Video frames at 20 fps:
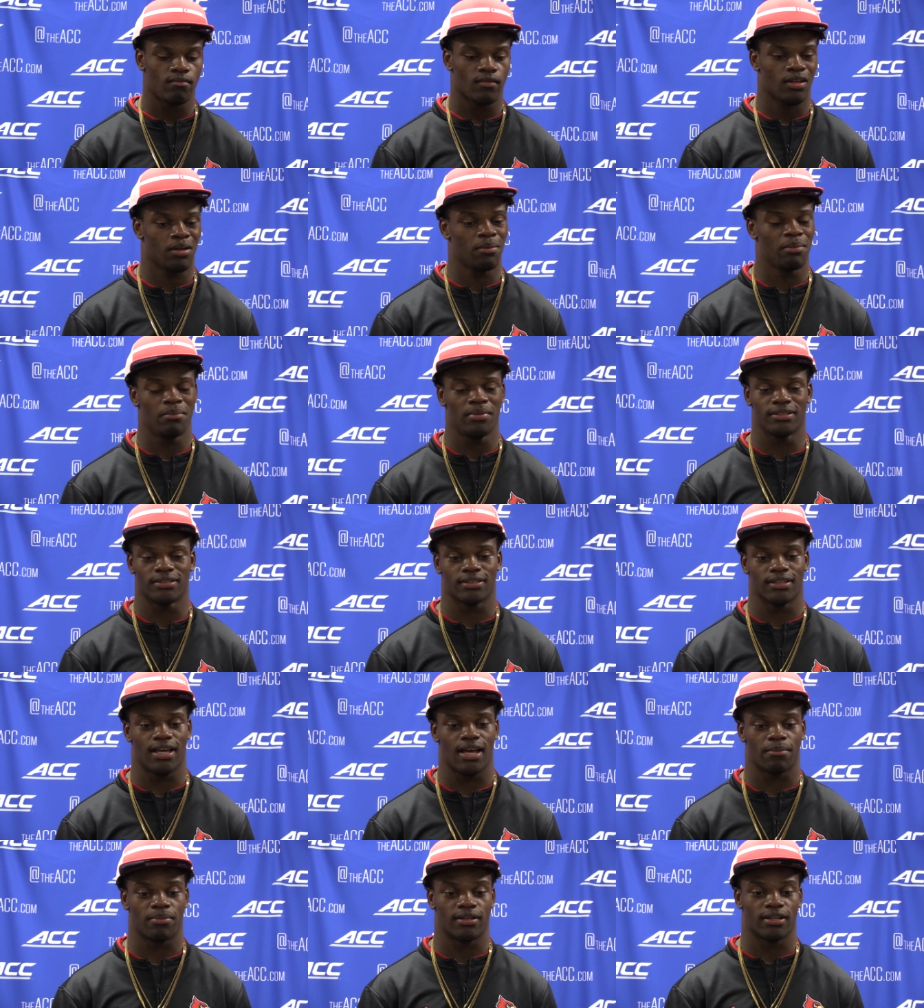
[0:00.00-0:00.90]
I mean, it means a
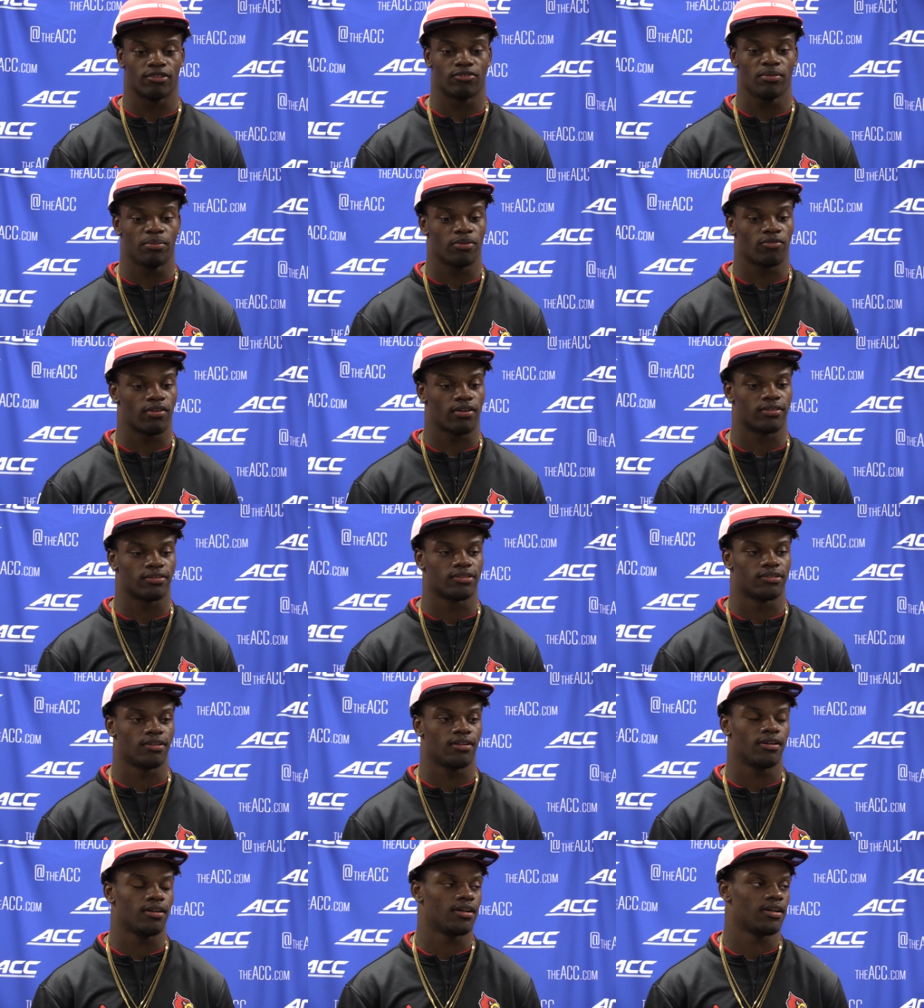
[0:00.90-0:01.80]
lot because we've been working so
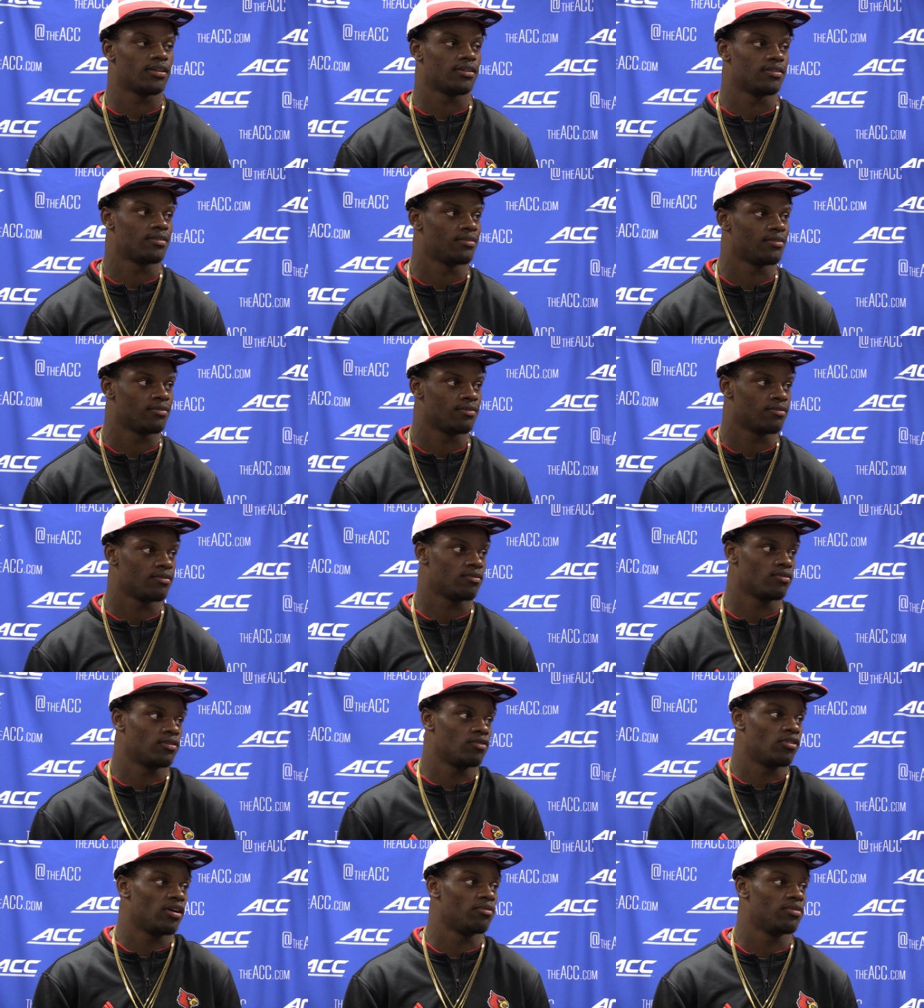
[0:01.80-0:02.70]
hard. And
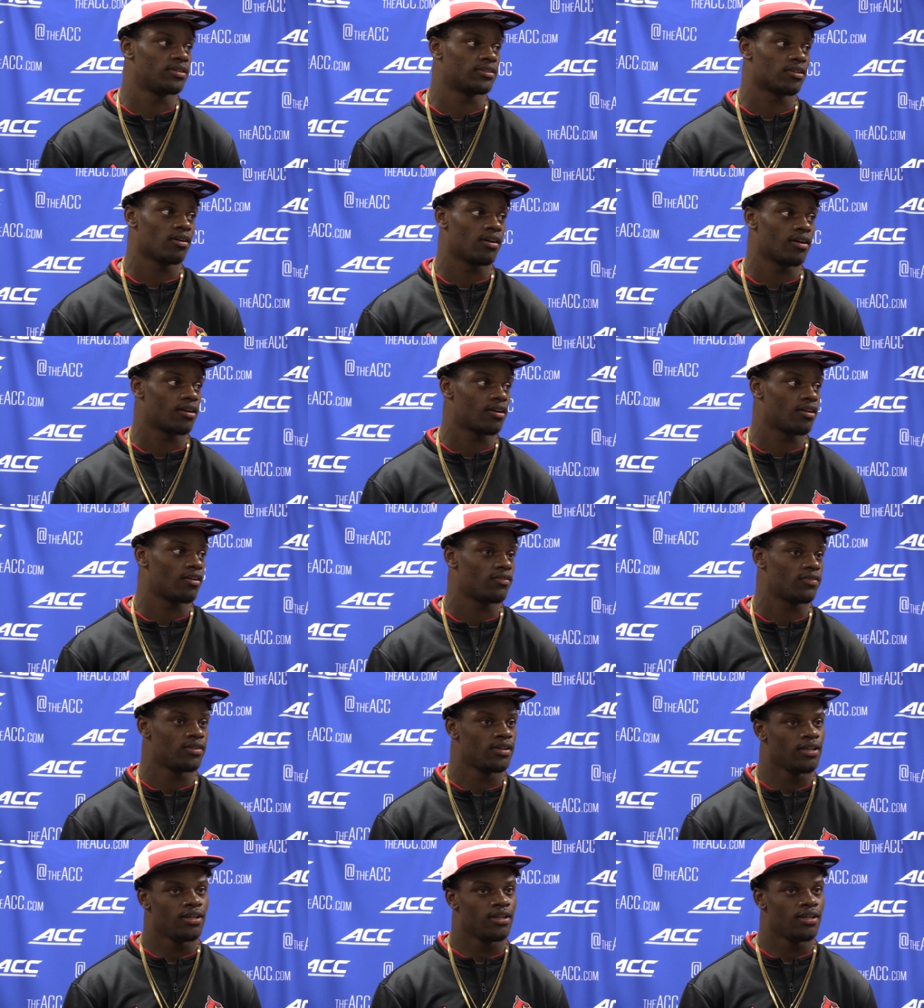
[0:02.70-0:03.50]
the way we started off,